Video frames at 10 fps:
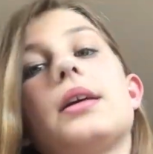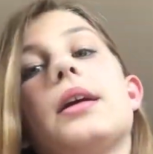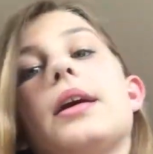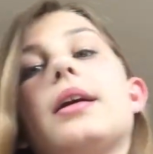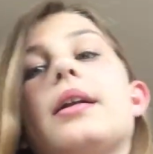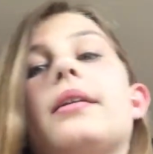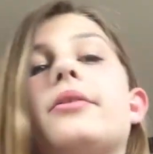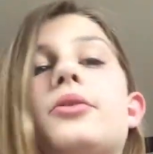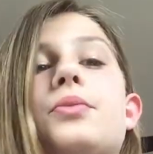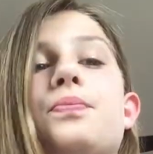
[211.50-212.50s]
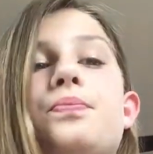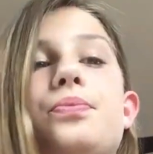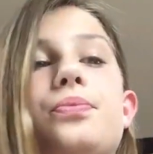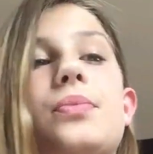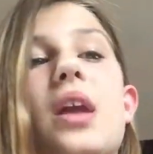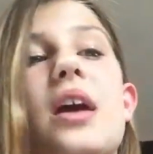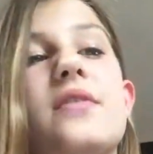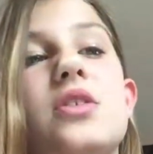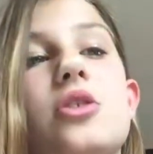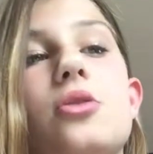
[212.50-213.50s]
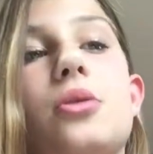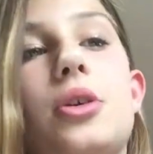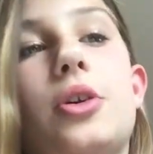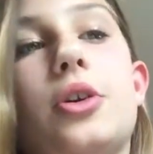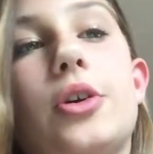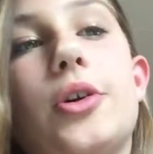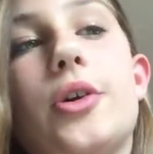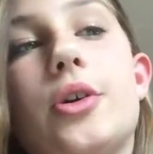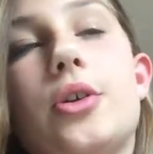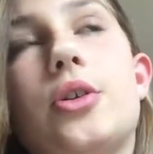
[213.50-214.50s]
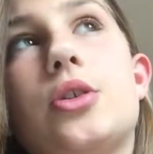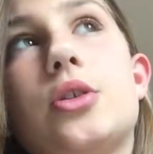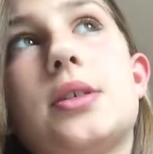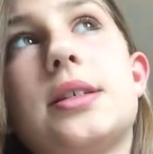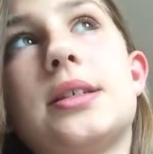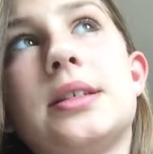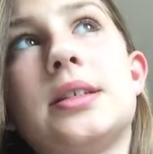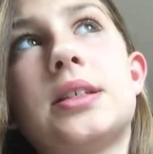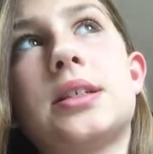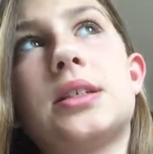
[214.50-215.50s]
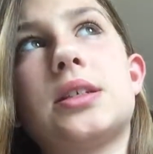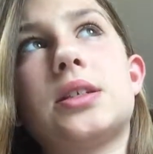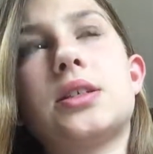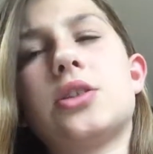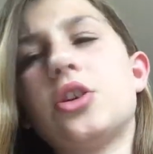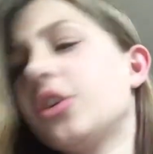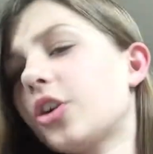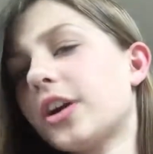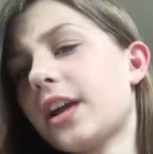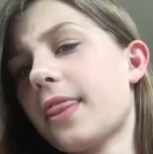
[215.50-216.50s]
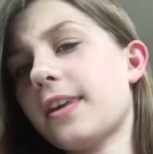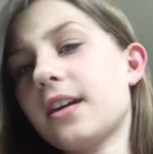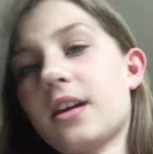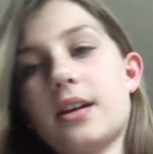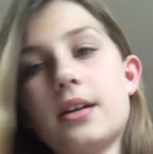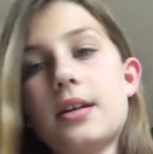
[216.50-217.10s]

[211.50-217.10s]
And um, I've known her since third grade, I think.